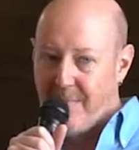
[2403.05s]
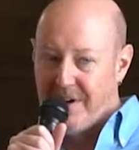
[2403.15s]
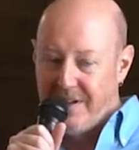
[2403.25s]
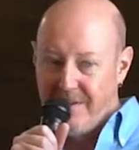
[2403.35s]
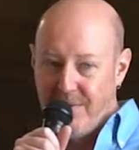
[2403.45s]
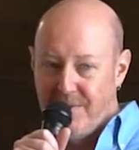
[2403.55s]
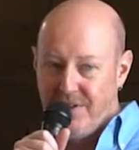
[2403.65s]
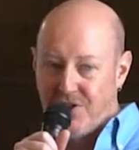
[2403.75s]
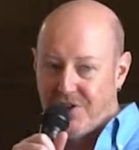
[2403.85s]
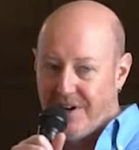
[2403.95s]
I'm going to give you
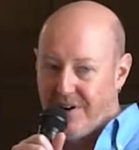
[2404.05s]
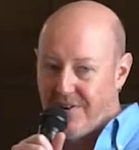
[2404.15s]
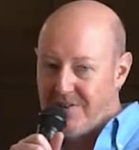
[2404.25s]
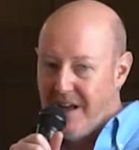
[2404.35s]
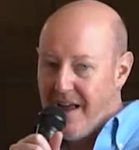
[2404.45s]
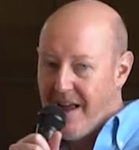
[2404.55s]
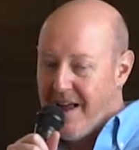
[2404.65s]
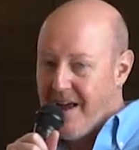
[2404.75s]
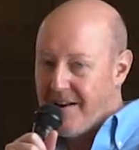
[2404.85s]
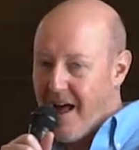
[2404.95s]
these shares,
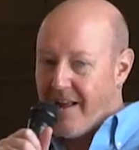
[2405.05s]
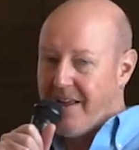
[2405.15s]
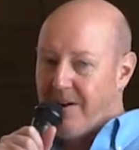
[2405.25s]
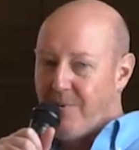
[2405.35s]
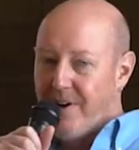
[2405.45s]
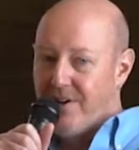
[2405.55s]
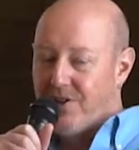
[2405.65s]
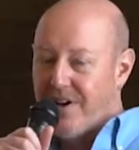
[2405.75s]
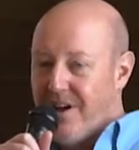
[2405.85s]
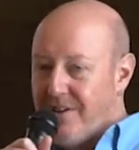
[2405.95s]
and I get
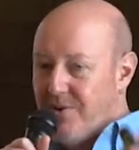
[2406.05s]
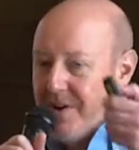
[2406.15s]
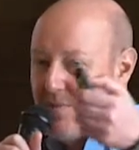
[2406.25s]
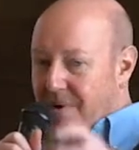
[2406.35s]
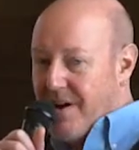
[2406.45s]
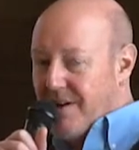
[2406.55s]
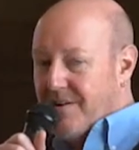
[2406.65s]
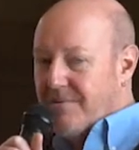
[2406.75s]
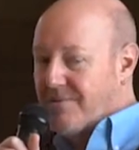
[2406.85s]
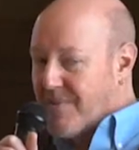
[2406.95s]
rich, and you get
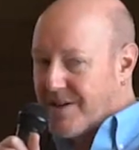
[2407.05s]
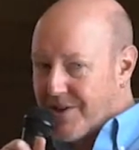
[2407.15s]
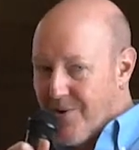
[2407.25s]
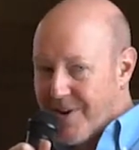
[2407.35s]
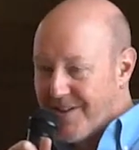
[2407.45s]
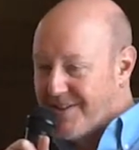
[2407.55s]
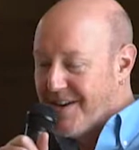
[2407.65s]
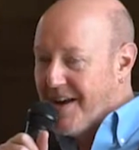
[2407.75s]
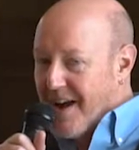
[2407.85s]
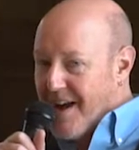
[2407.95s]
my my tokens,
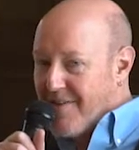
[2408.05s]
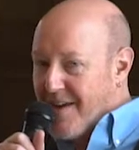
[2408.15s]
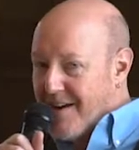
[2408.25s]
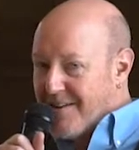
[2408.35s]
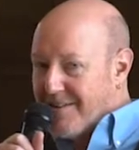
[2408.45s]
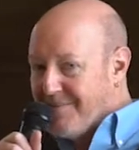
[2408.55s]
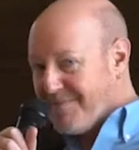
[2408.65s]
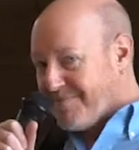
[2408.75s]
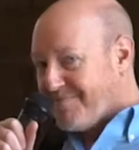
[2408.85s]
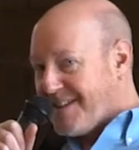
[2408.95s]
and
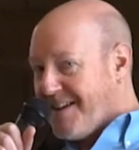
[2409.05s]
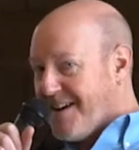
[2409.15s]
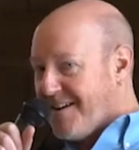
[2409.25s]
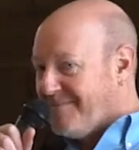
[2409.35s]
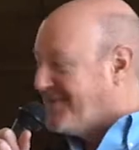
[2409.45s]
then see ya,